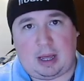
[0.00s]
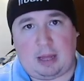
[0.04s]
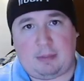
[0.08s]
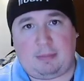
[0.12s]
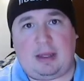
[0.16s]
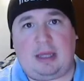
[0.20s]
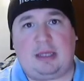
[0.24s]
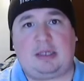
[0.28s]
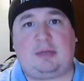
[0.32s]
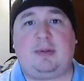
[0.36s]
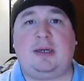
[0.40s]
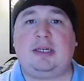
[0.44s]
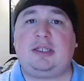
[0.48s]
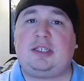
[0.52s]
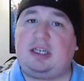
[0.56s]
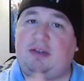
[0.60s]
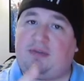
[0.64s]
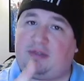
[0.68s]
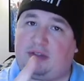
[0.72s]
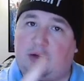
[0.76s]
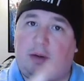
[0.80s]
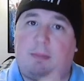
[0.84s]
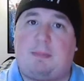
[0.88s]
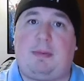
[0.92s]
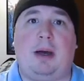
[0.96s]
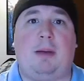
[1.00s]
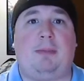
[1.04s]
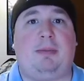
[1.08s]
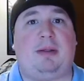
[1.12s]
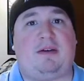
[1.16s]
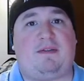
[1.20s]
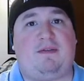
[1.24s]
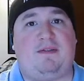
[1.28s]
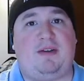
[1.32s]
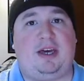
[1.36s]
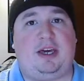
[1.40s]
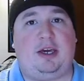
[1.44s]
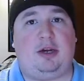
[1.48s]
Especially if they're a
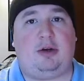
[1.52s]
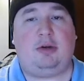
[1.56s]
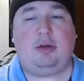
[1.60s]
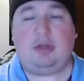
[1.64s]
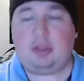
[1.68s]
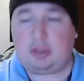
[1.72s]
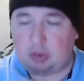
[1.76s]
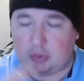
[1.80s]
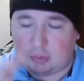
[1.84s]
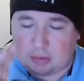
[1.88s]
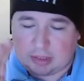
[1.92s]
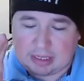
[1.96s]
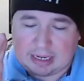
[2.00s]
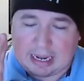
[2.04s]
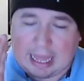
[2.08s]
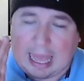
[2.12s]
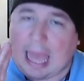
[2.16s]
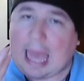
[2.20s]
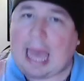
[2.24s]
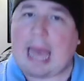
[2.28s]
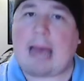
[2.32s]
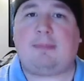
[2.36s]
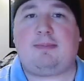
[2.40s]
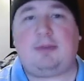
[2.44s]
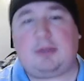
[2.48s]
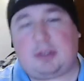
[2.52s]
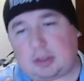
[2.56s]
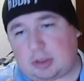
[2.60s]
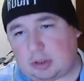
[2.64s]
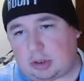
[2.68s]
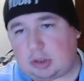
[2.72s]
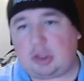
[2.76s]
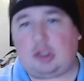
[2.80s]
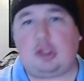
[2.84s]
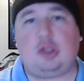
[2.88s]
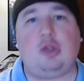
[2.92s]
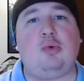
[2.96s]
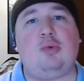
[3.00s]
public figure. You can
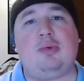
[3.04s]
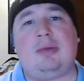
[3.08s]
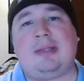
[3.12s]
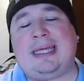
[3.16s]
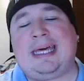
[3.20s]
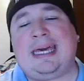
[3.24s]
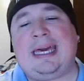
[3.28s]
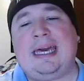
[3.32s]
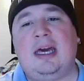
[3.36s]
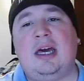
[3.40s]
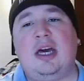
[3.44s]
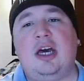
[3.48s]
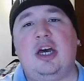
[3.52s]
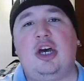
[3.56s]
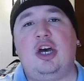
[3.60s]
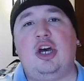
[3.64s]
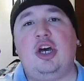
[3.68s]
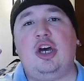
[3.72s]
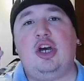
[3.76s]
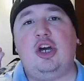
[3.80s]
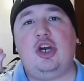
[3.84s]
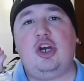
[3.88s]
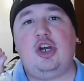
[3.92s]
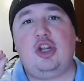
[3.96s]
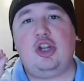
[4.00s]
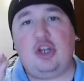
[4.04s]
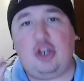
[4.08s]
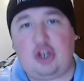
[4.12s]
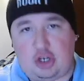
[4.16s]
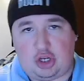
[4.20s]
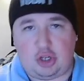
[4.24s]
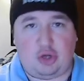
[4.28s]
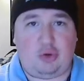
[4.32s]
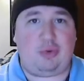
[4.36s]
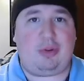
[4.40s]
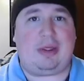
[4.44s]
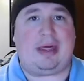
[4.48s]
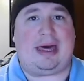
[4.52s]
absolutely
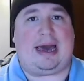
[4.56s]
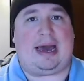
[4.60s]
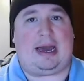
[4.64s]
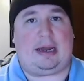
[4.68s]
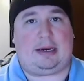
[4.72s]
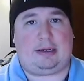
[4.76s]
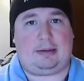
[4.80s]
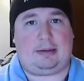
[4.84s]
do that.